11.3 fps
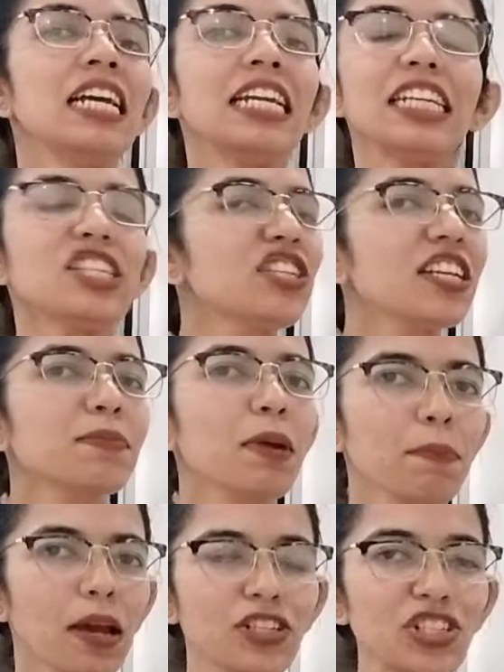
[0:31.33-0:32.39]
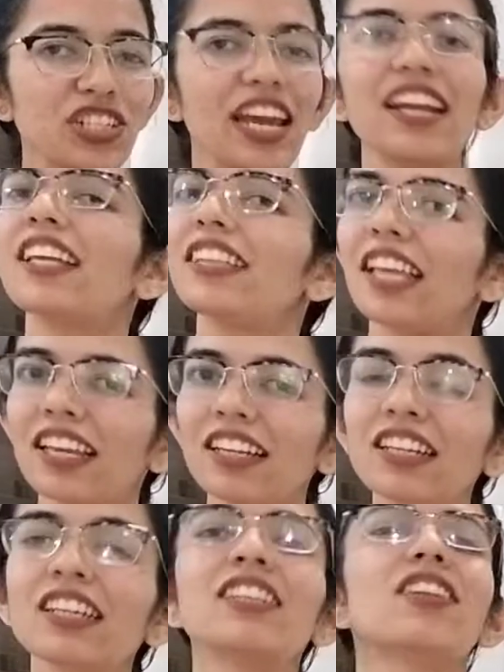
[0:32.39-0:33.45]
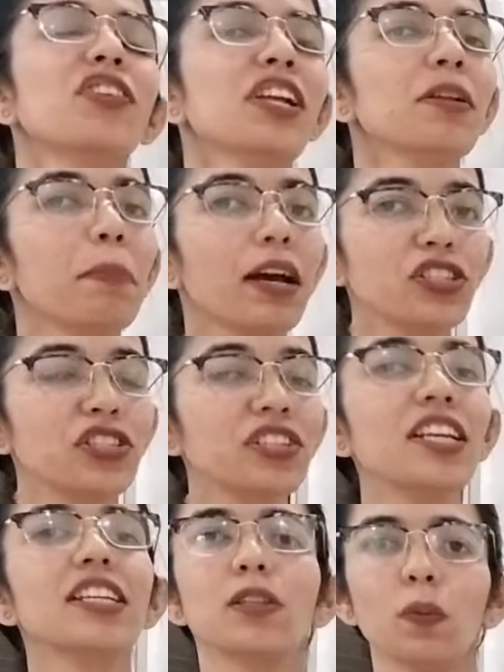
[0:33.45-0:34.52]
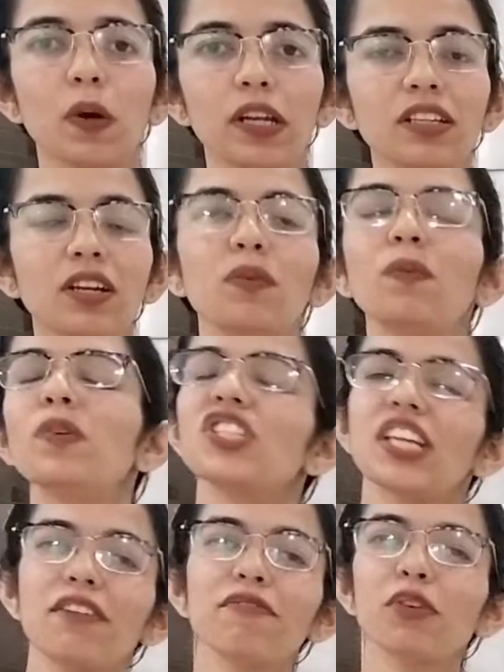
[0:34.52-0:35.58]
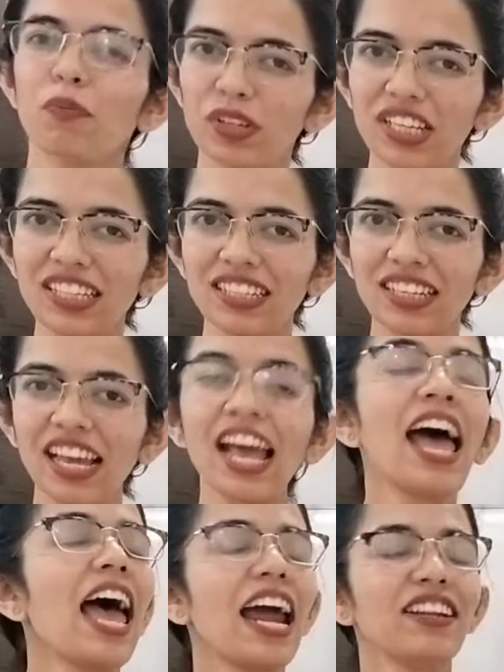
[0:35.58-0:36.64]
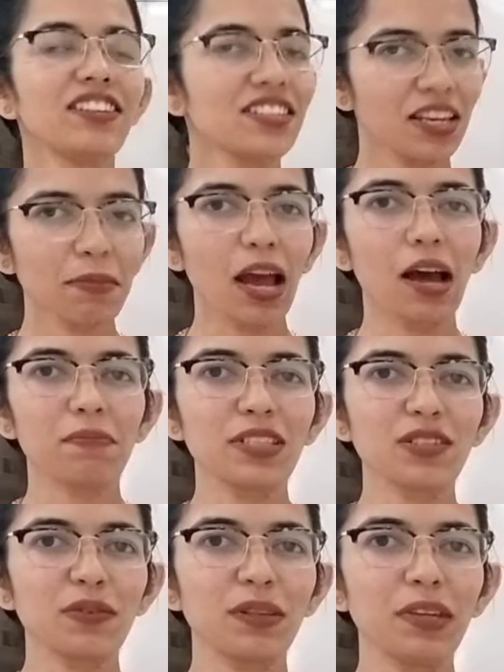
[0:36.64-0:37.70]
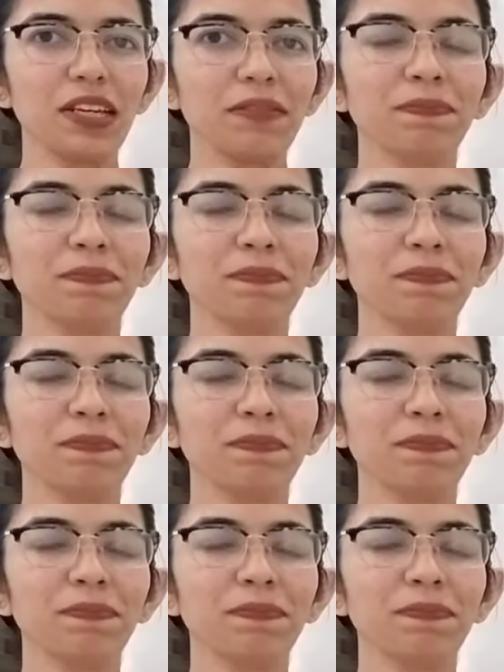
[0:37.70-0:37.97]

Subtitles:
Teaching is my passion, and I think the real passion is the one which came from within, and the same happens with me.